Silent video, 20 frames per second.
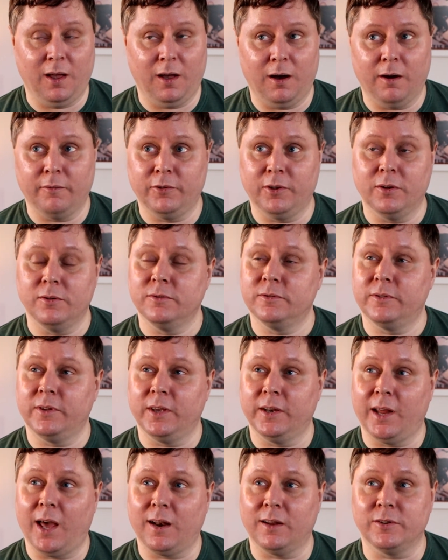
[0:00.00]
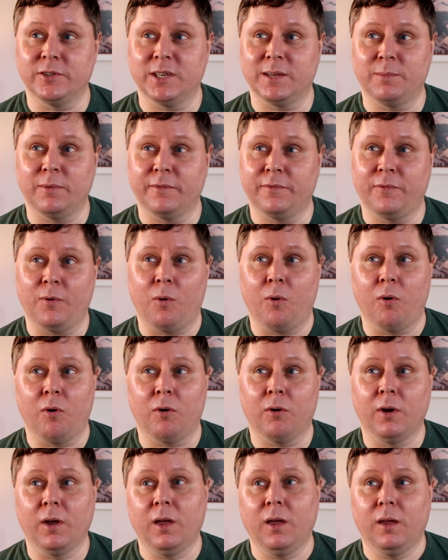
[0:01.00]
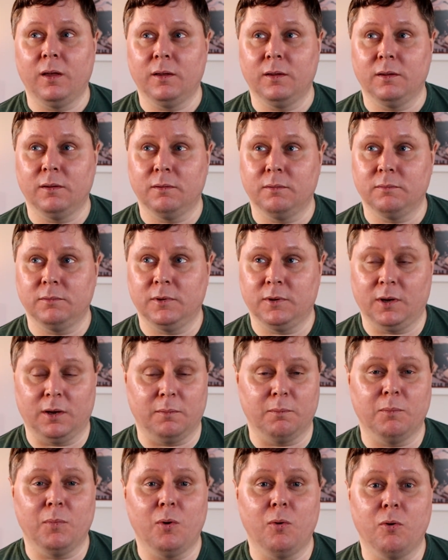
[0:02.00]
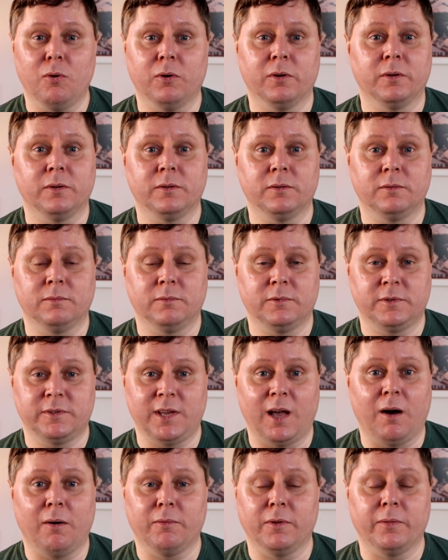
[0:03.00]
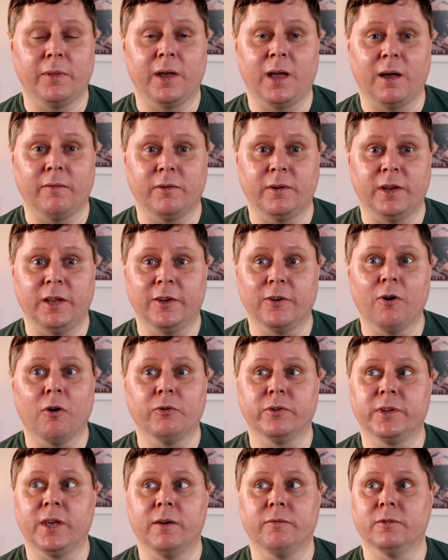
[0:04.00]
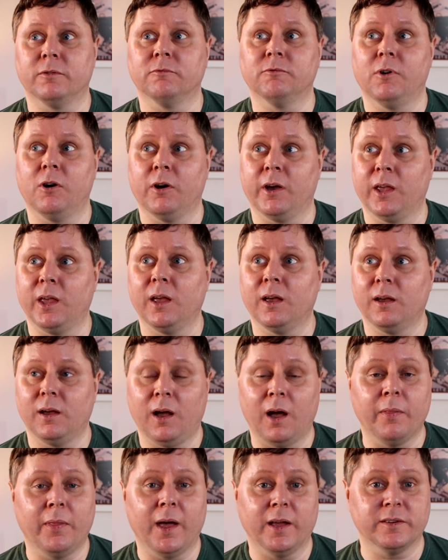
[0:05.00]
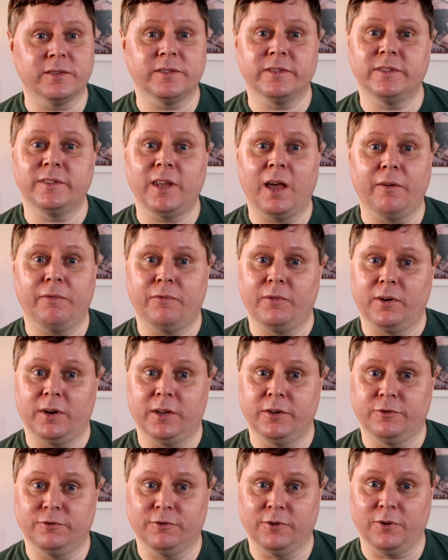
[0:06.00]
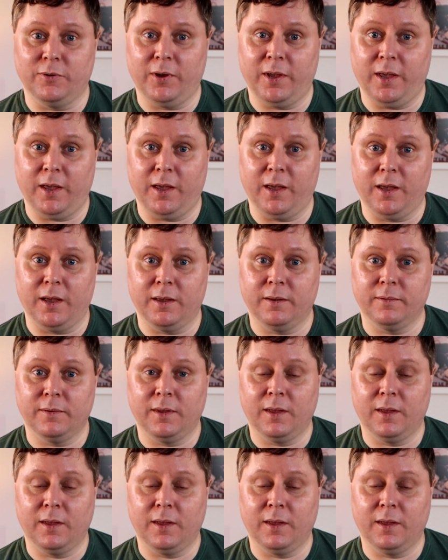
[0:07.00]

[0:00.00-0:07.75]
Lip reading: I've used the analogy before, you know, more sound than they have any God-given right, and that's definitely true here.